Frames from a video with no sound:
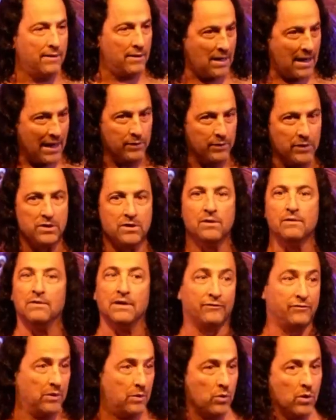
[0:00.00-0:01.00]
I would,
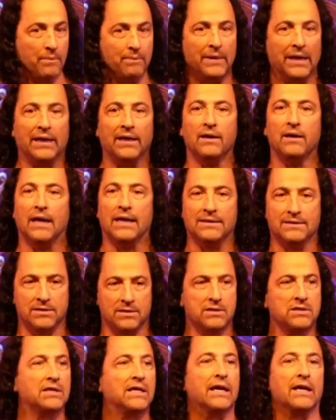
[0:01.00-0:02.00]
if it were me, I'd
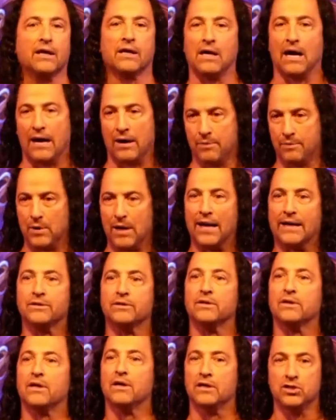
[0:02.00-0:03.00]
get a
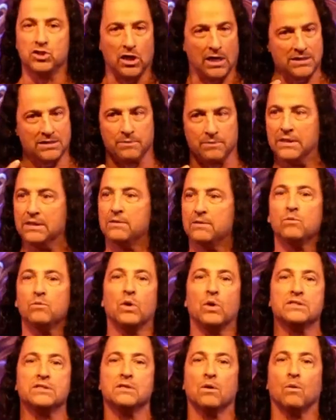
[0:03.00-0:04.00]
chiropractic adjustment
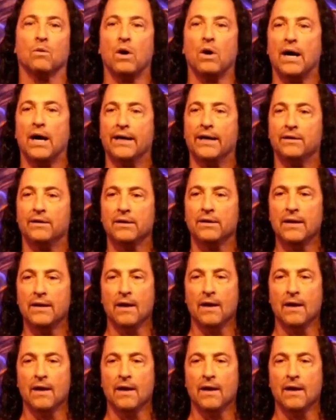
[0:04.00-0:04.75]
once in a while.